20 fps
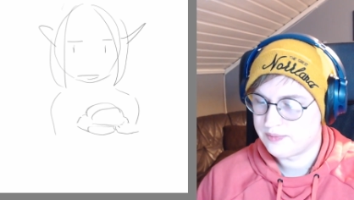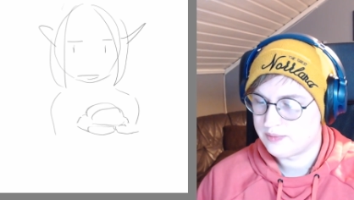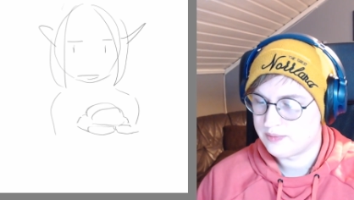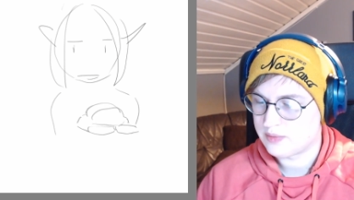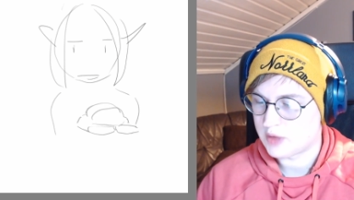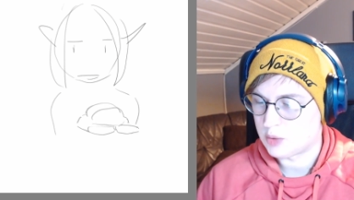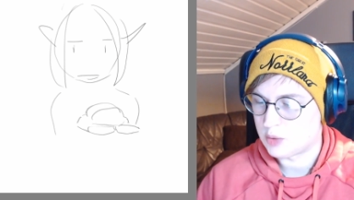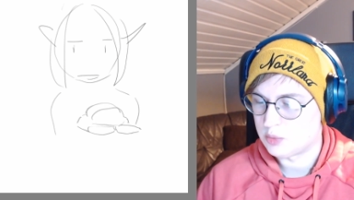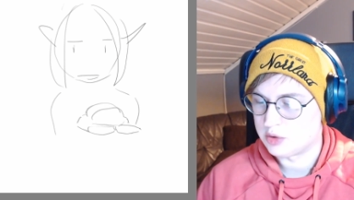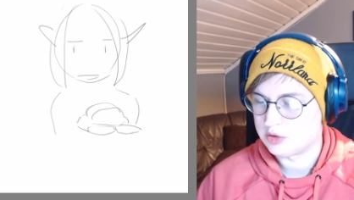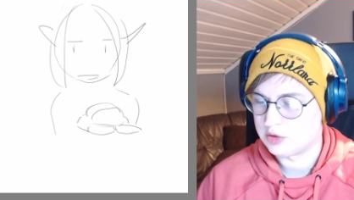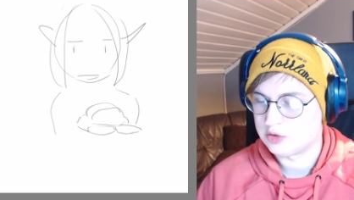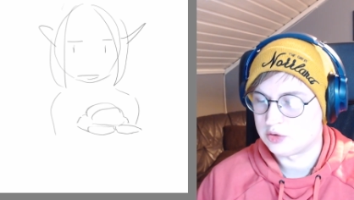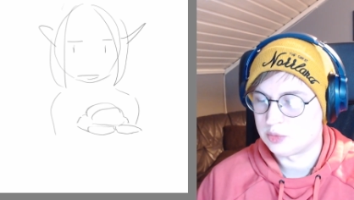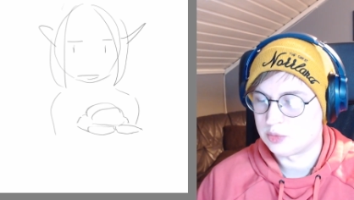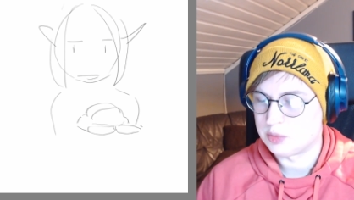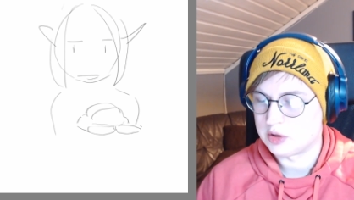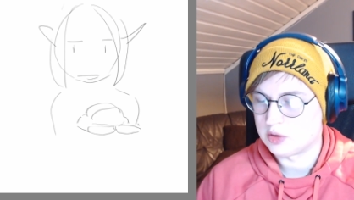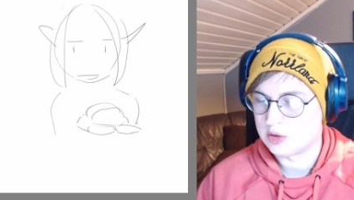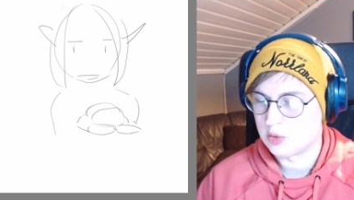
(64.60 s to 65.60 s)
I wanted to be
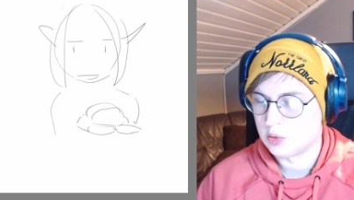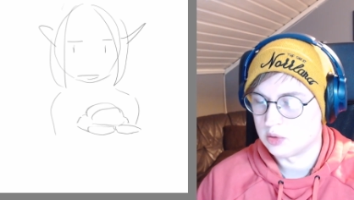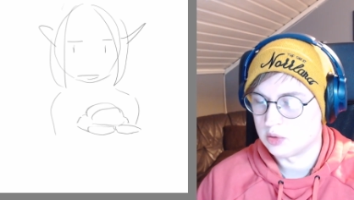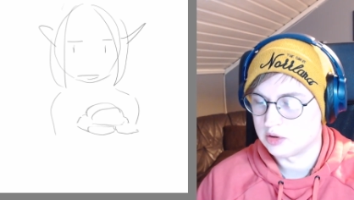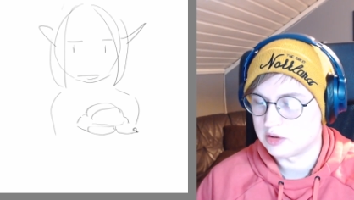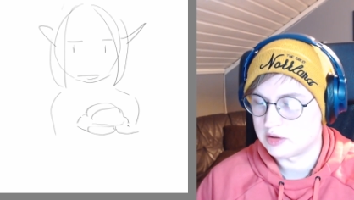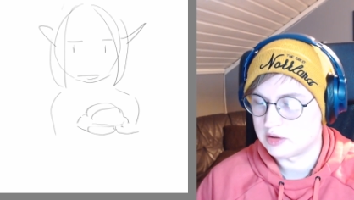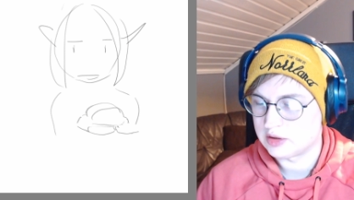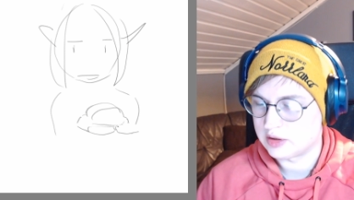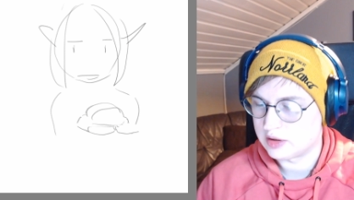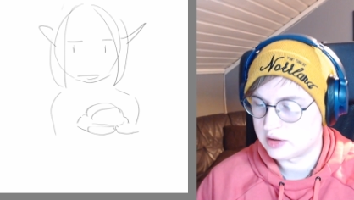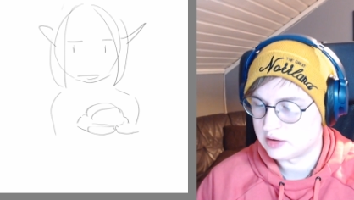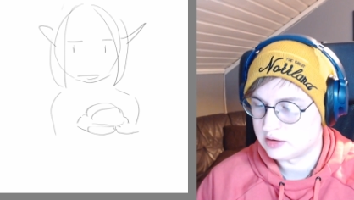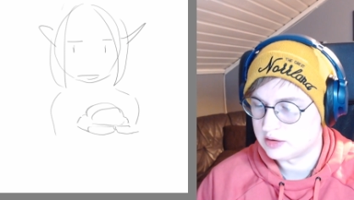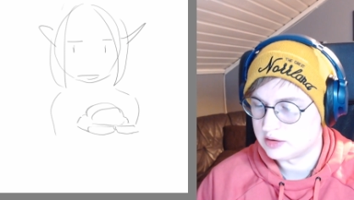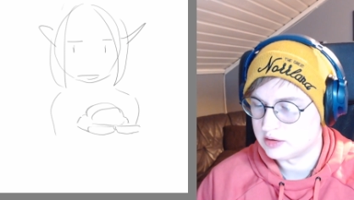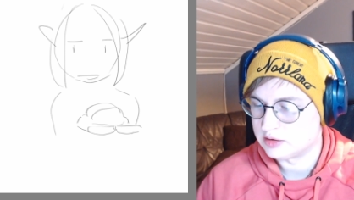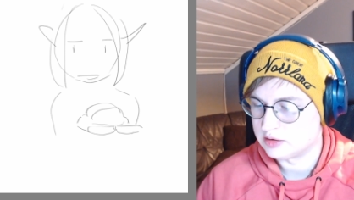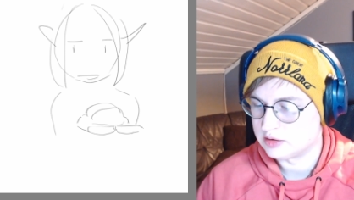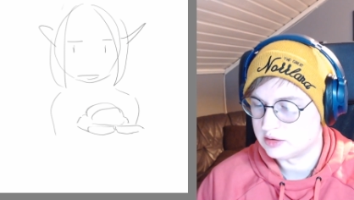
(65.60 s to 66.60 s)
holding a
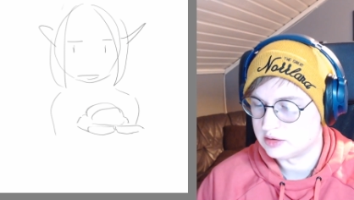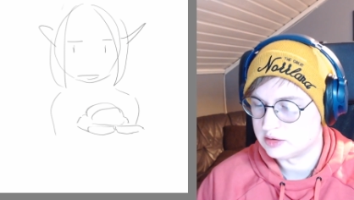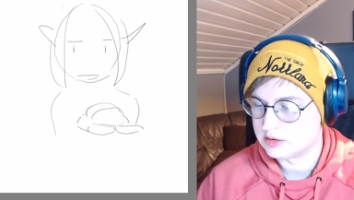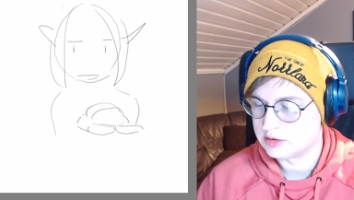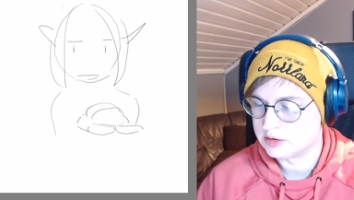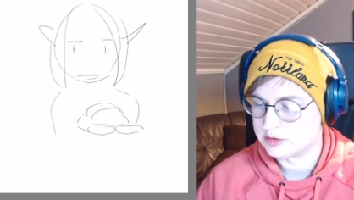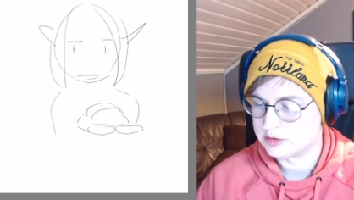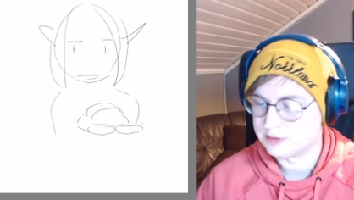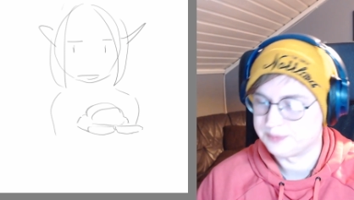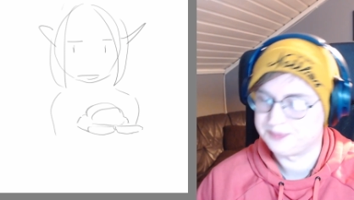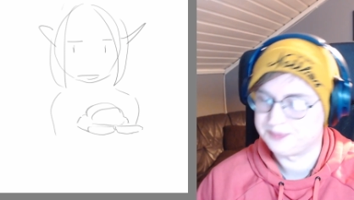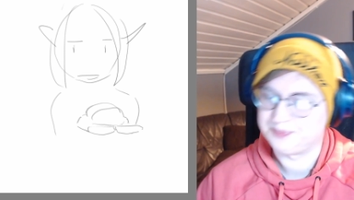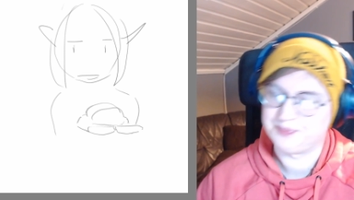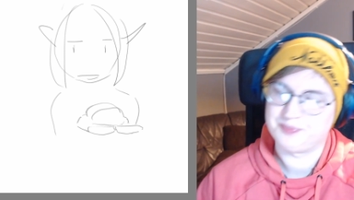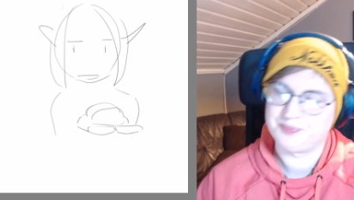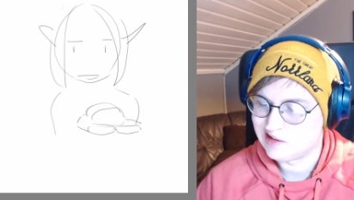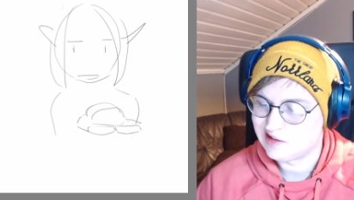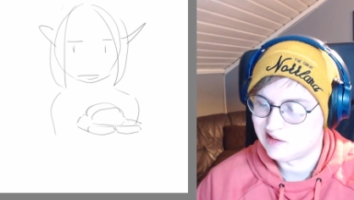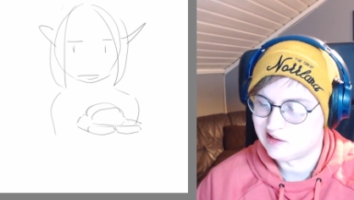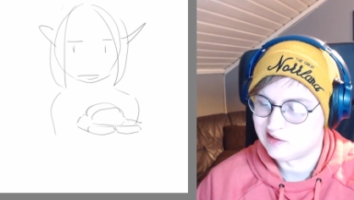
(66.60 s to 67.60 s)

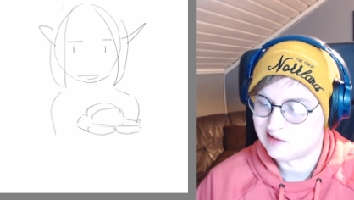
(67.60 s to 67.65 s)
little